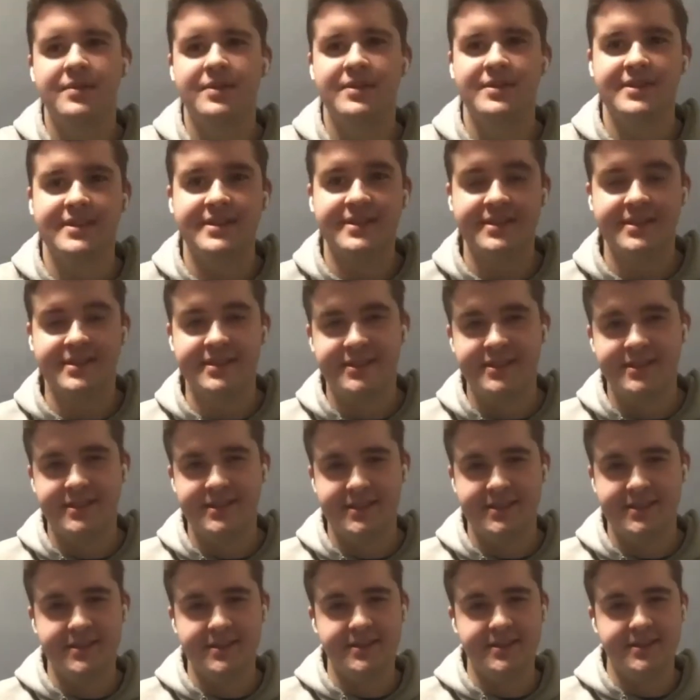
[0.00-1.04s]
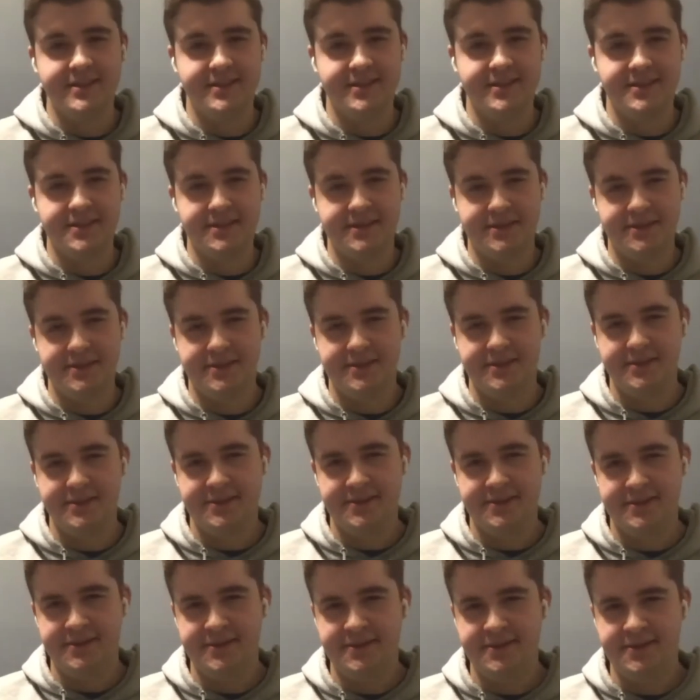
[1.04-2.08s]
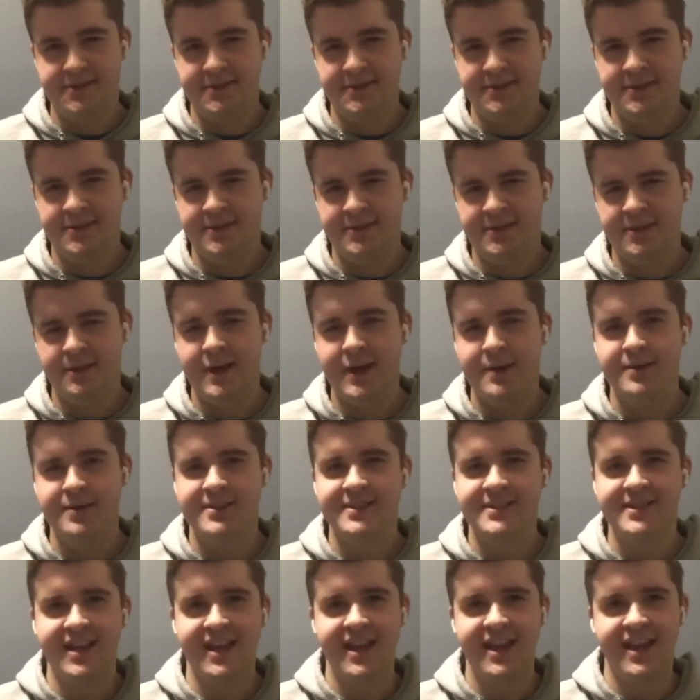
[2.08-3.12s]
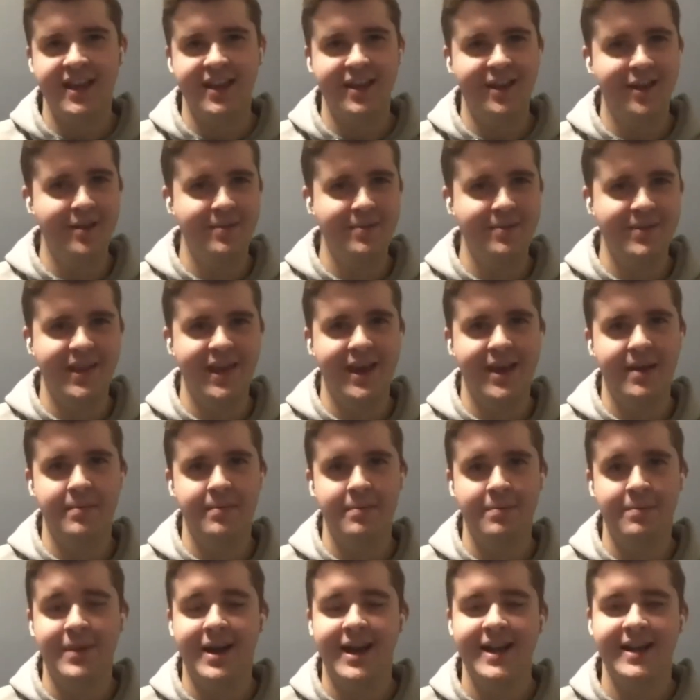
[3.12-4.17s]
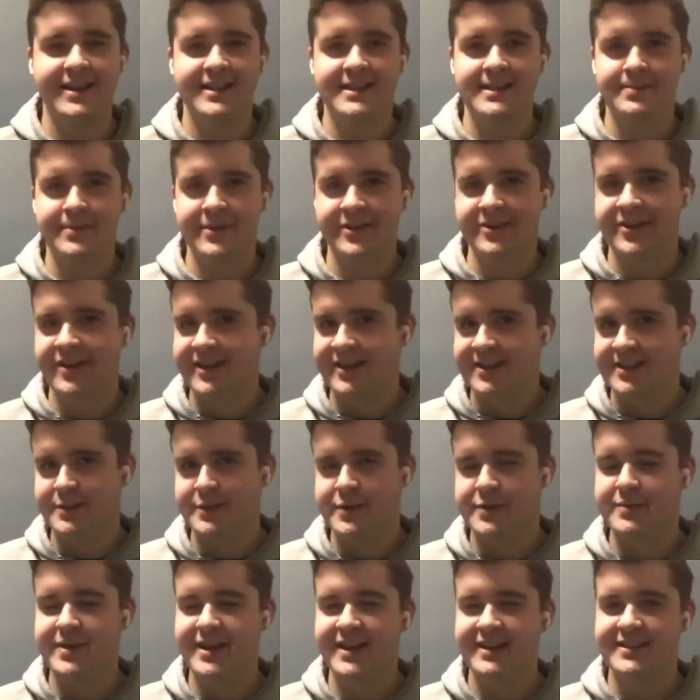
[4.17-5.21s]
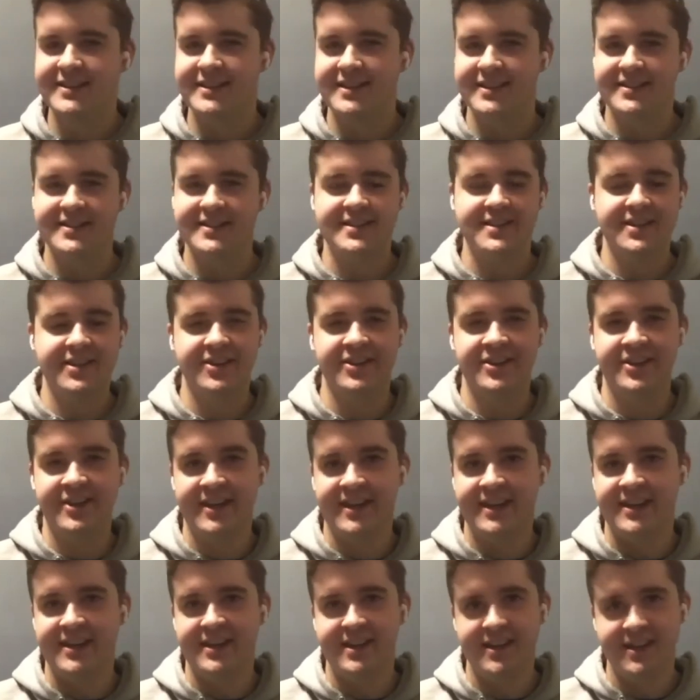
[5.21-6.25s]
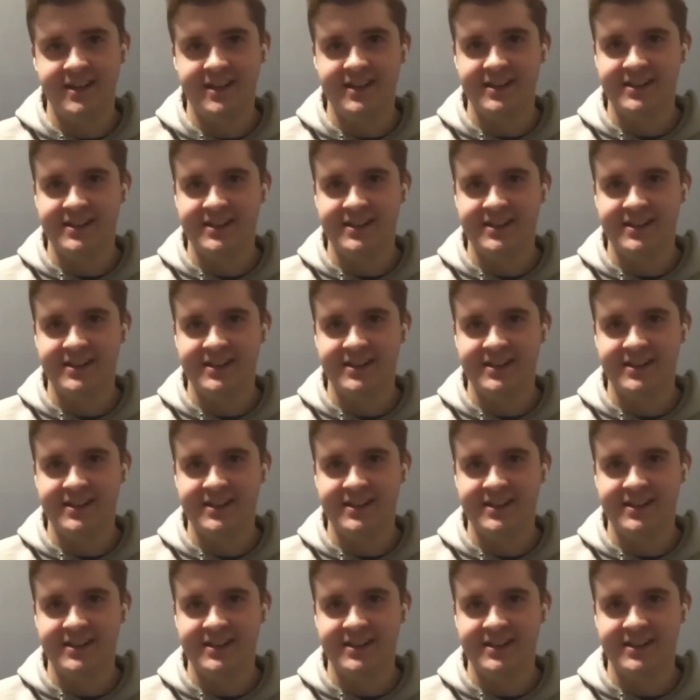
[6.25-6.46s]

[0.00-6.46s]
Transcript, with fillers: so I would say um, that my experience with my sister, uh,